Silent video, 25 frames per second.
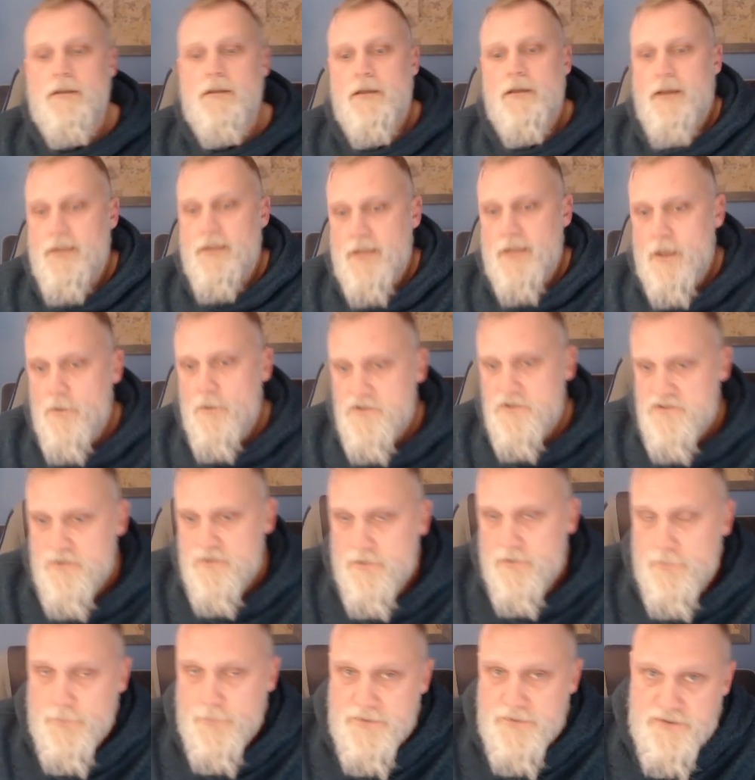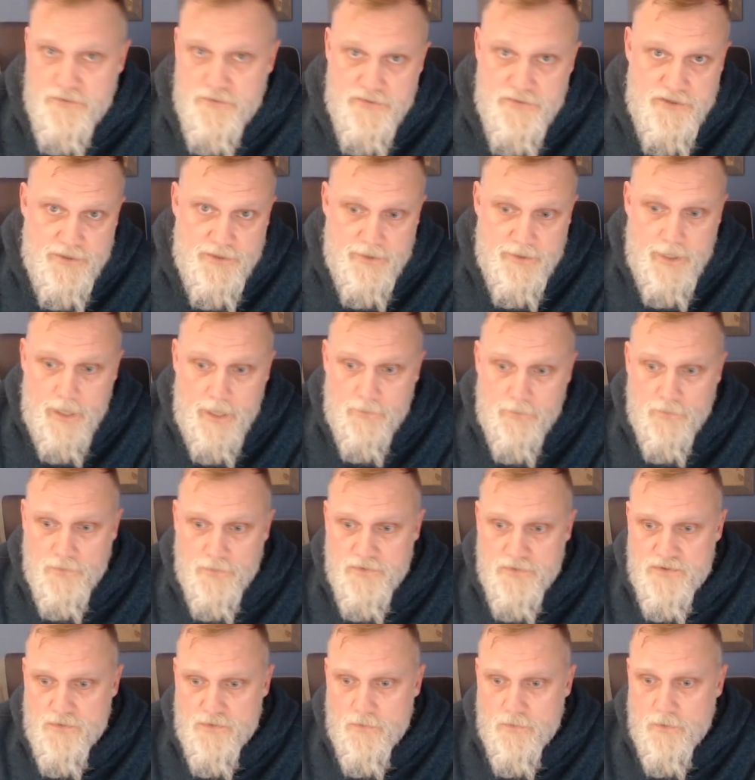and now I'll start doing searching die
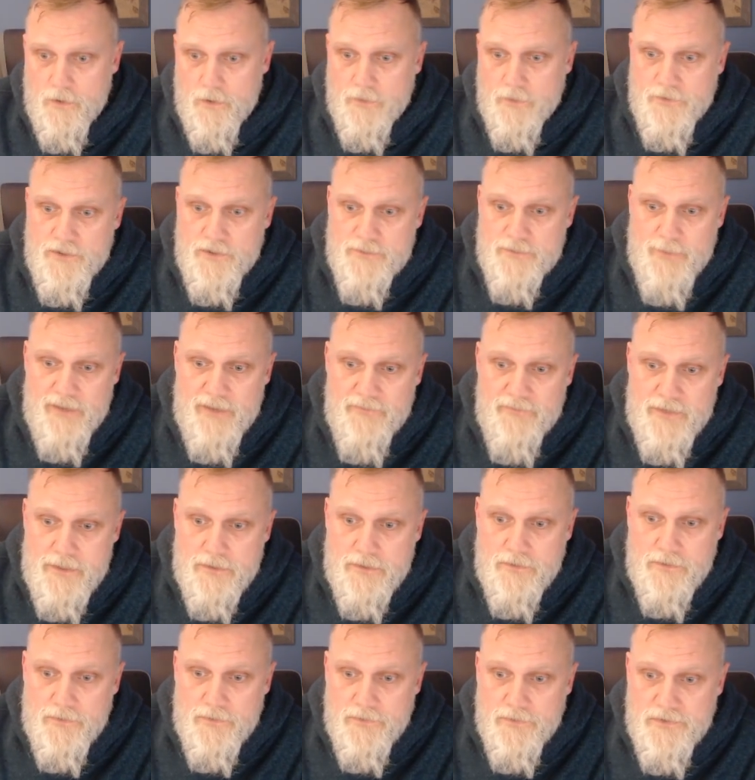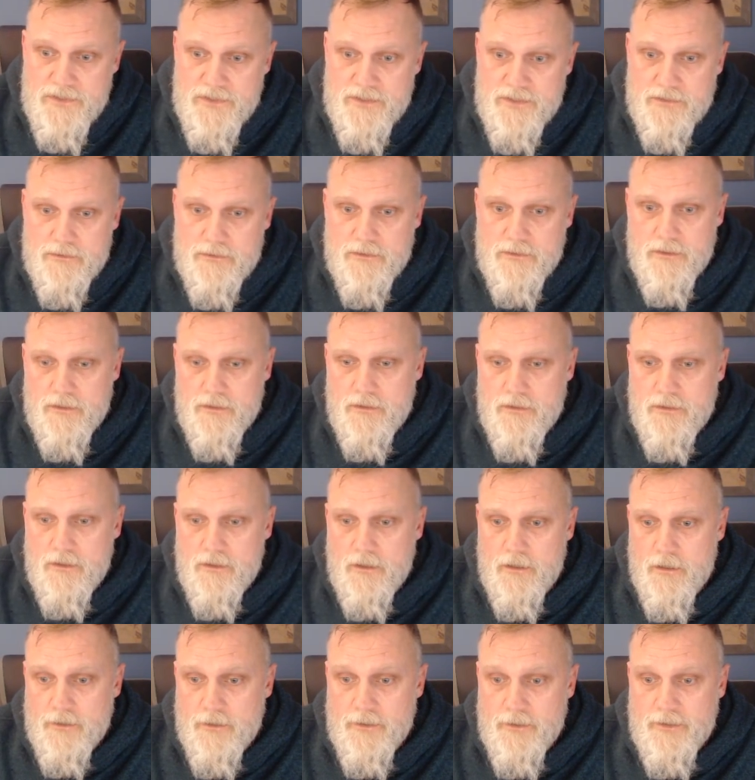rolls, or I'll use my vehicles
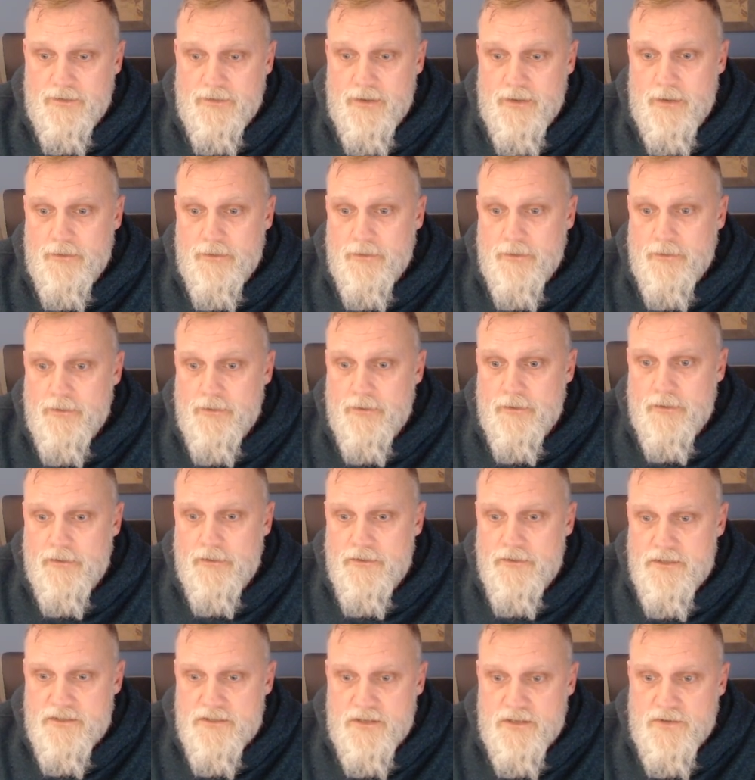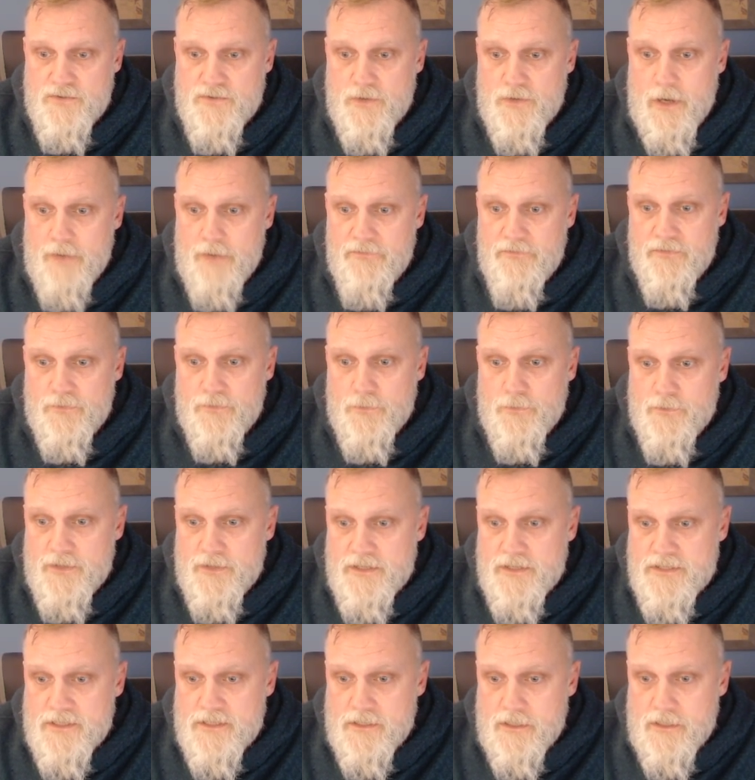unattended just to drive through these
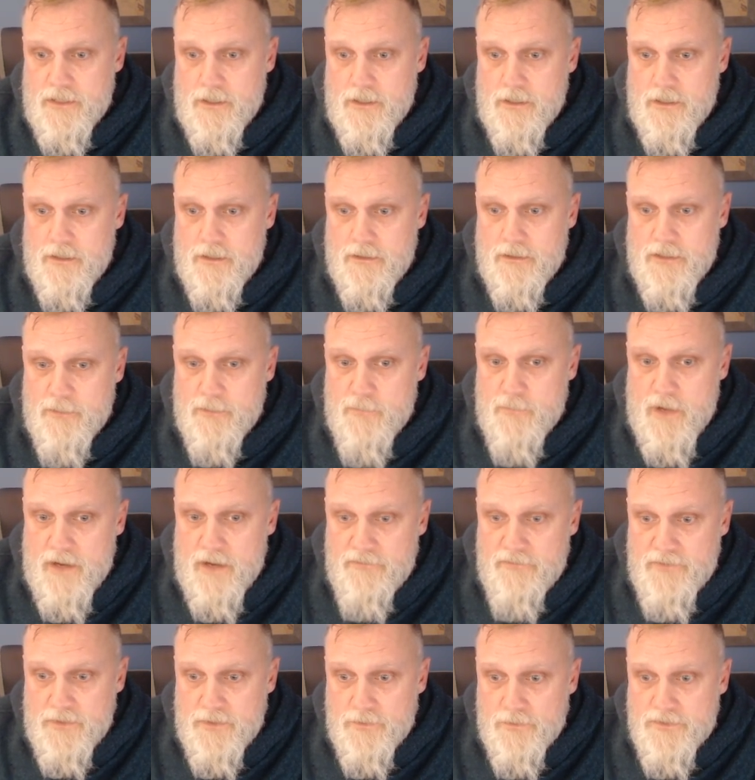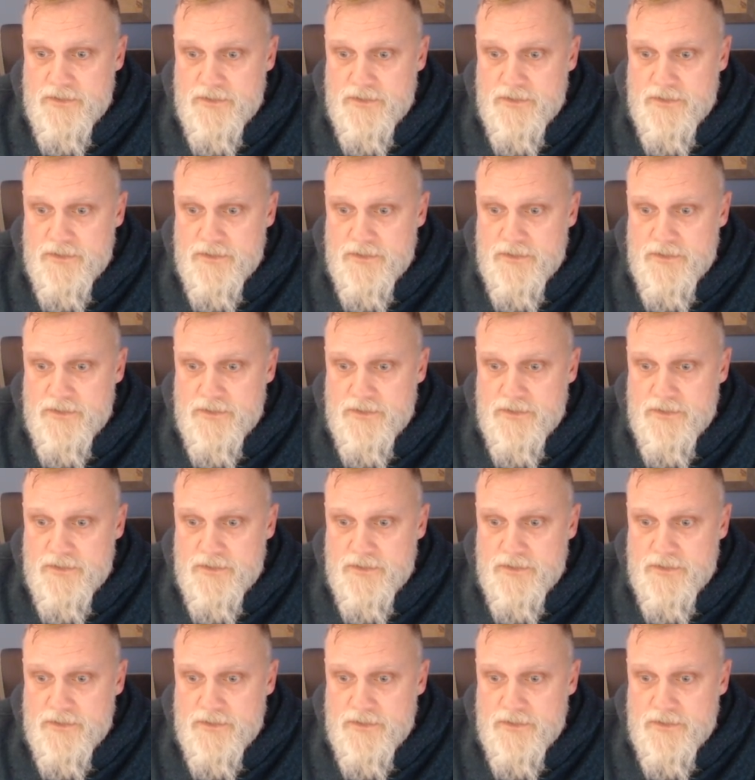the minefields.